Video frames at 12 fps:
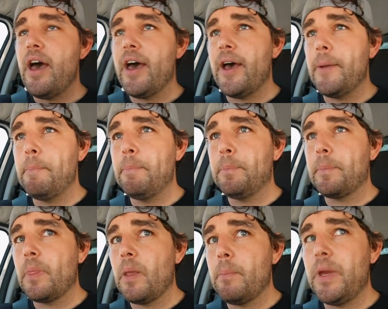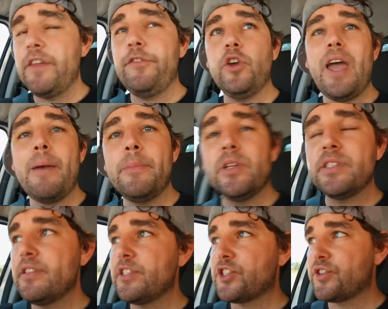Um, but if you come
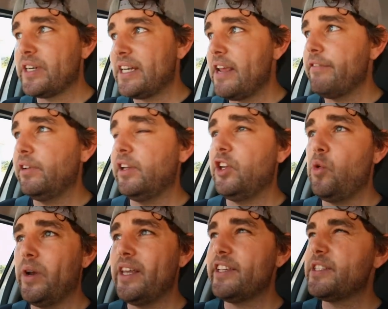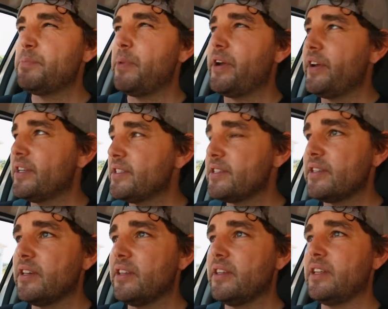into the street level and you want to experience
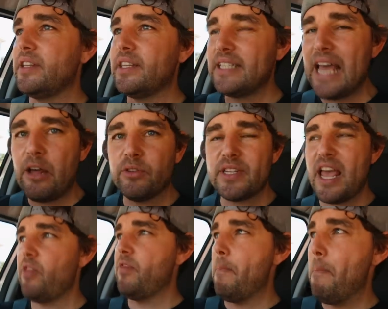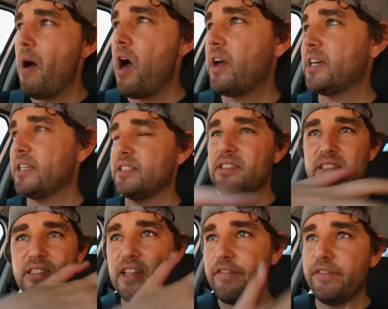the, the, the downtown, the markets, the
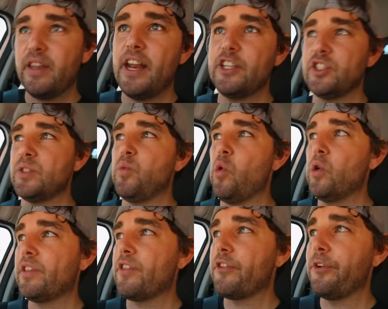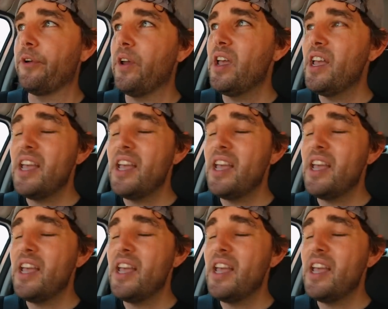stuff that I just walked through,